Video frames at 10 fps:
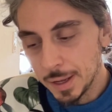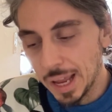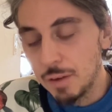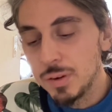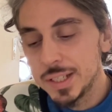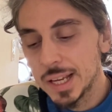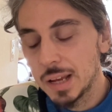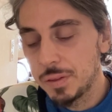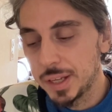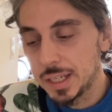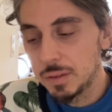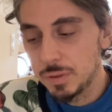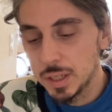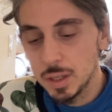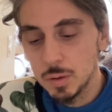Every day I think of
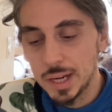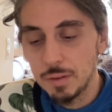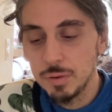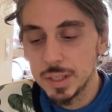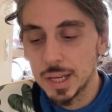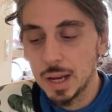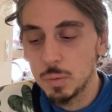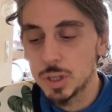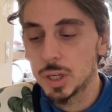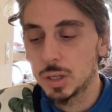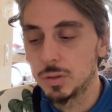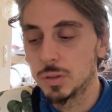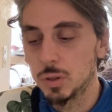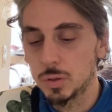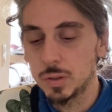you, and every day I wish I could
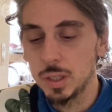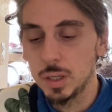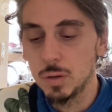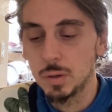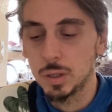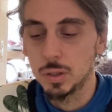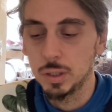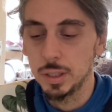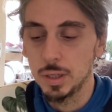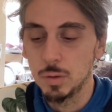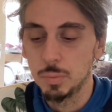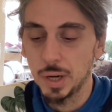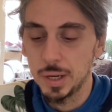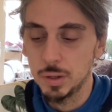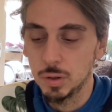talk to you and cuddle you, but
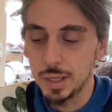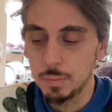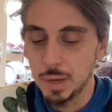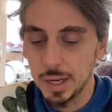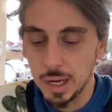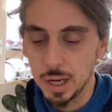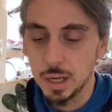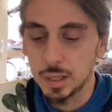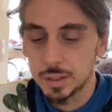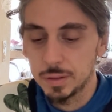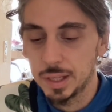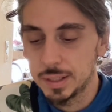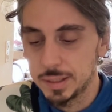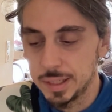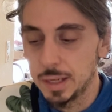I know in my heart
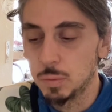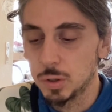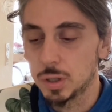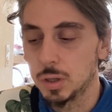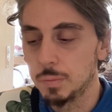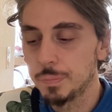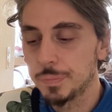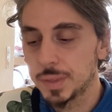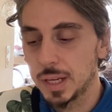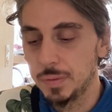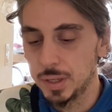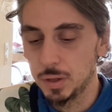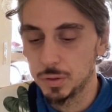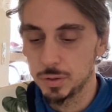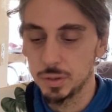that today will come in the
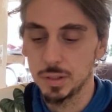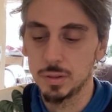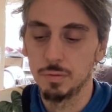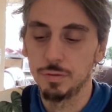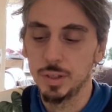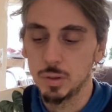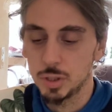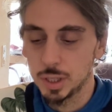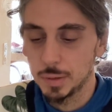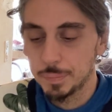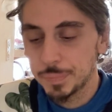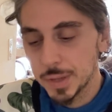not so distant future.